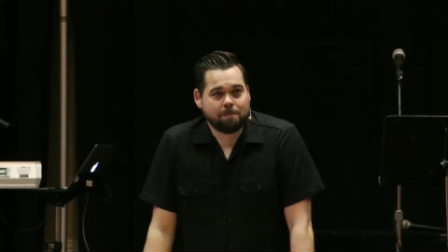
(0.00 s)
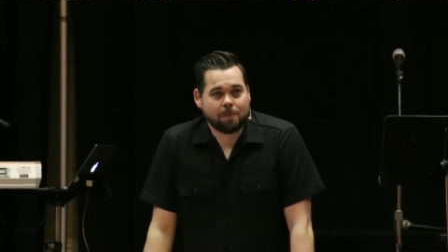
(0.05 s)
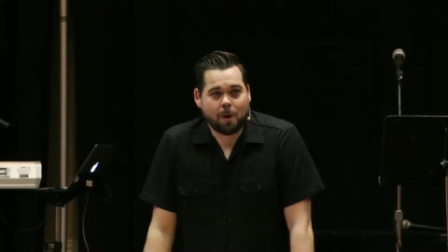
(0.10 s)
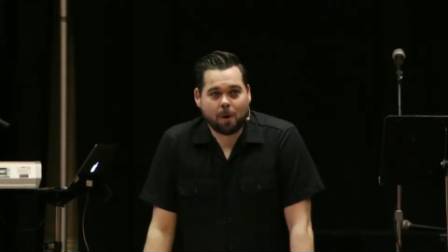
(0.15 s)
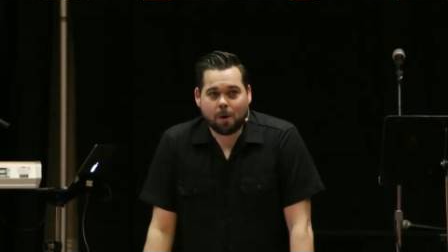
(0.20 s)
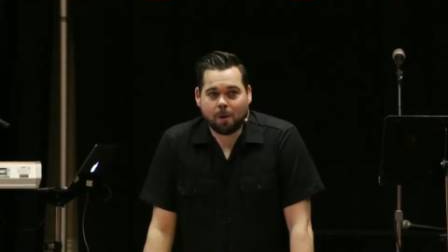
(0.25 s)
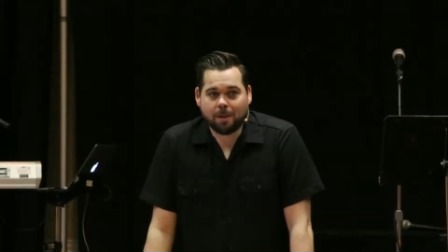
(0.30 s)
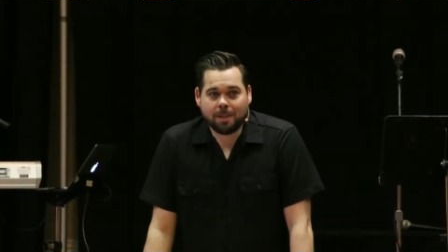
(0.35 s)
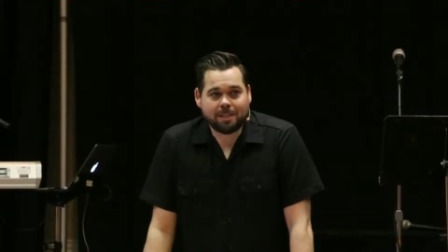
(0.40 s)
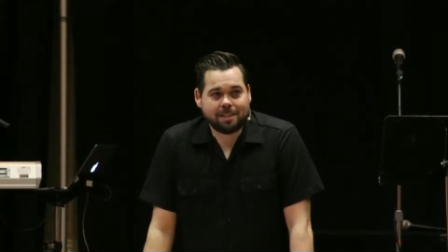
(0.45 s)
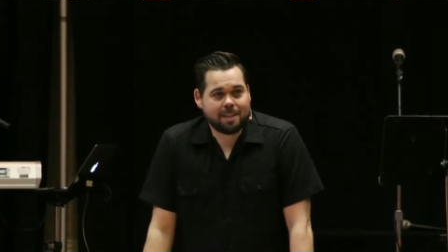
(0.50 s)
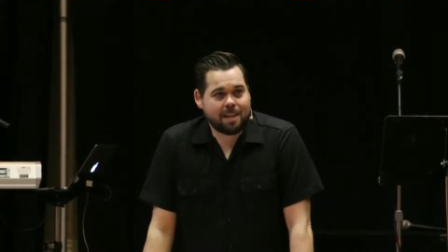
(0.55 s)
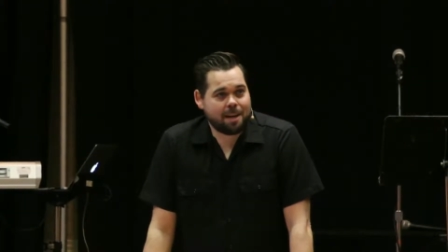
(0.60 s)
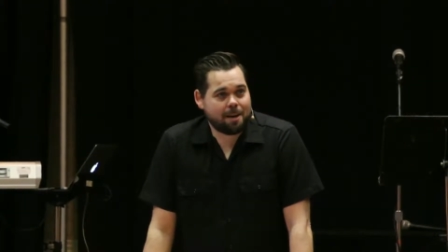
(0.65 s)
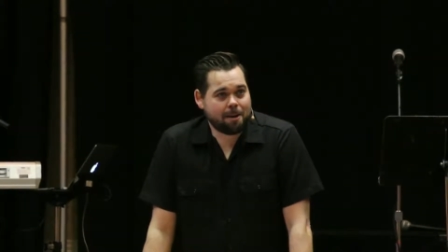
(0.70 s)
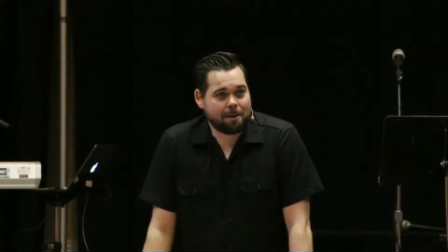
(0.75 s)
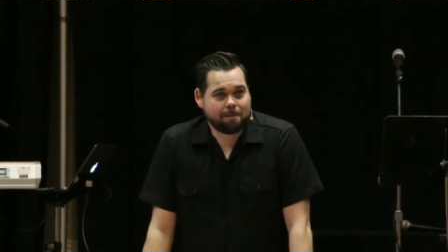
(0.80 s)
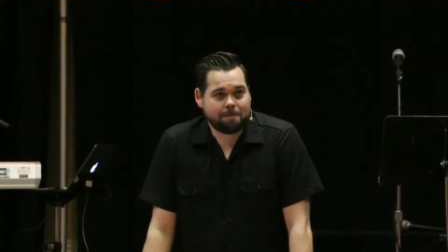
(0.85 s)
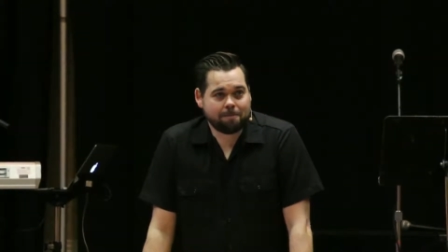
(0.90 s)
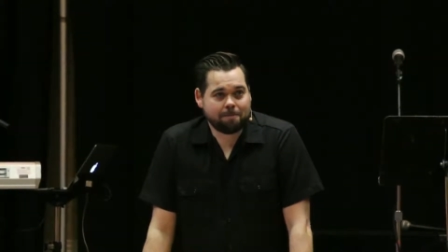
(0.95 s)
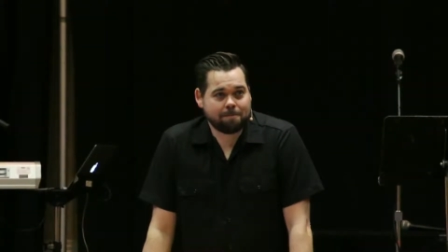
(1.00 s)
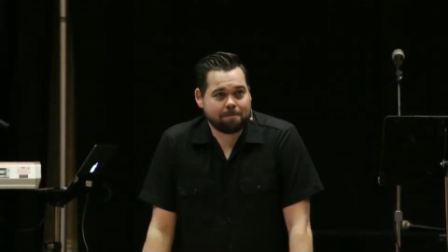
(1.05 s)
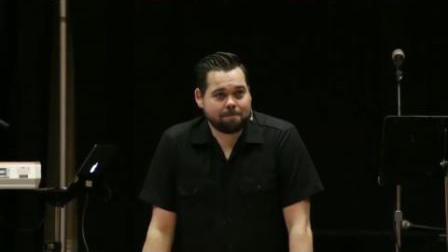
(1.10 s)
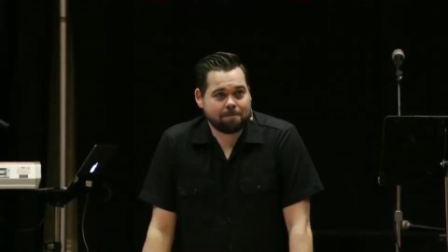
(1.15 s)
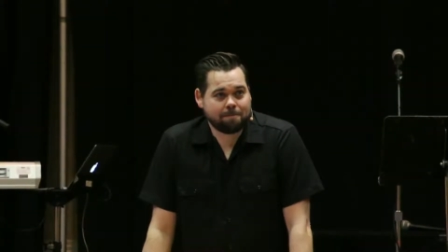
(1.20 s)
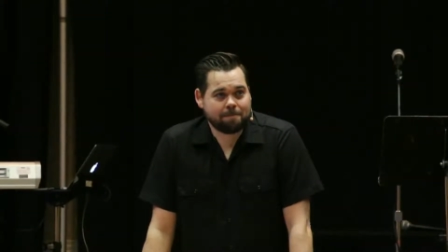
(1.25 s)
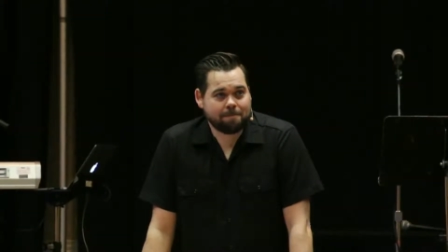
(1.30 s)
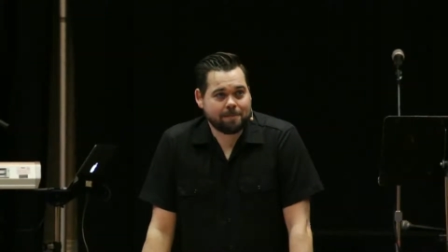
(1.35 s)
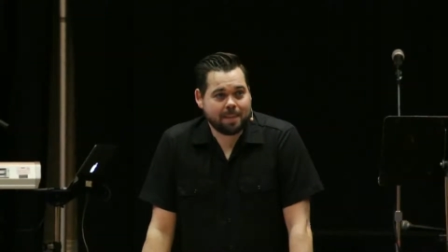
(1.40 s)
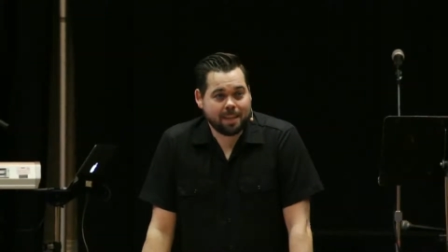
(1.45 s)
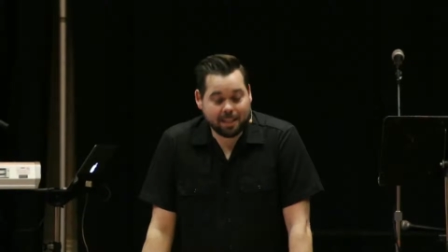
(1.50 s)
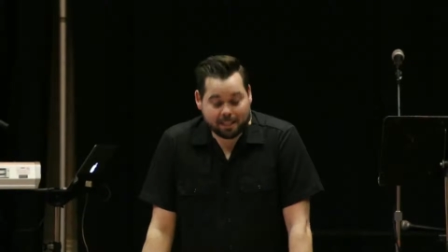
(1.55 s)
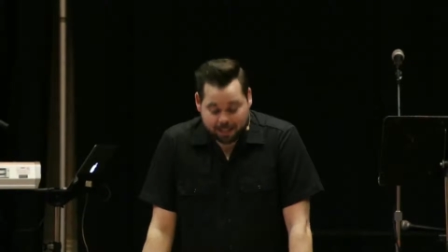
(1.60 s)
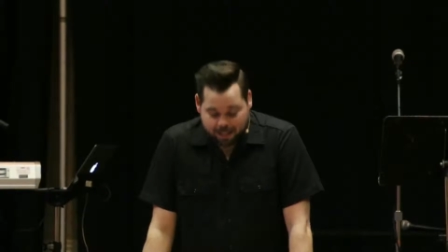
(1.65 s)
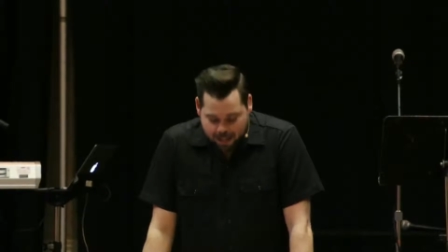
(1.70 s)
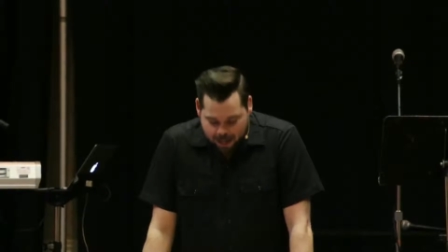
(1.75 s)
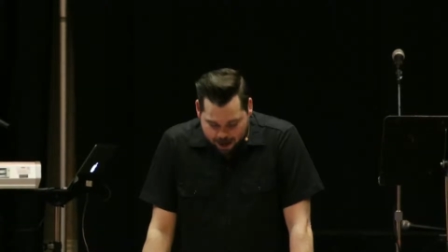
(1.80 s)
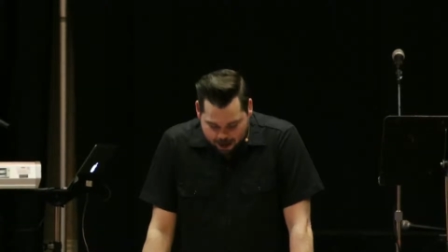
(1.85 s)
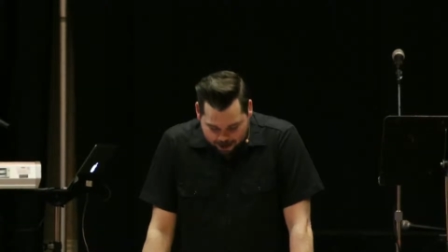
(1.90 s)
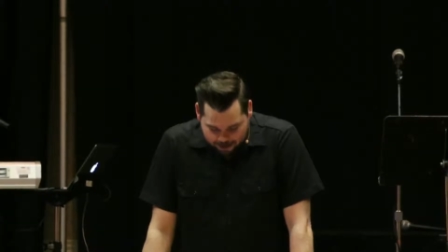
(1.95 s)
Oh, it's there. It's
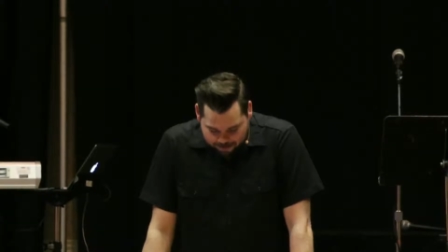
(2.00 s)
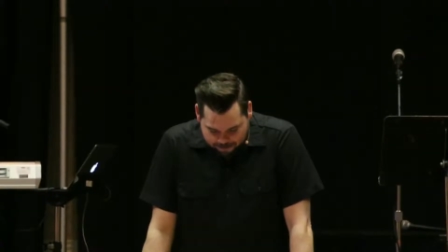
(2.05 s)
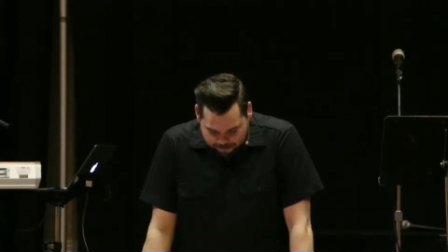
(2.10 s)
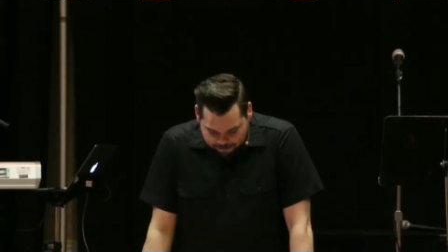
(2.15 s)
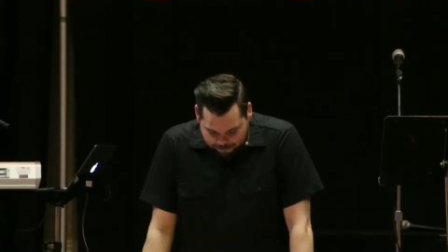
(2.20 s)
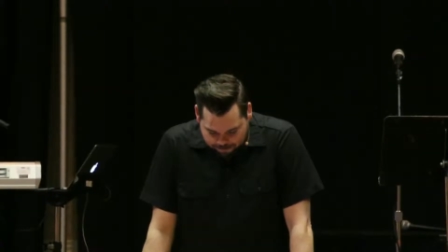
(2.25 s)
there.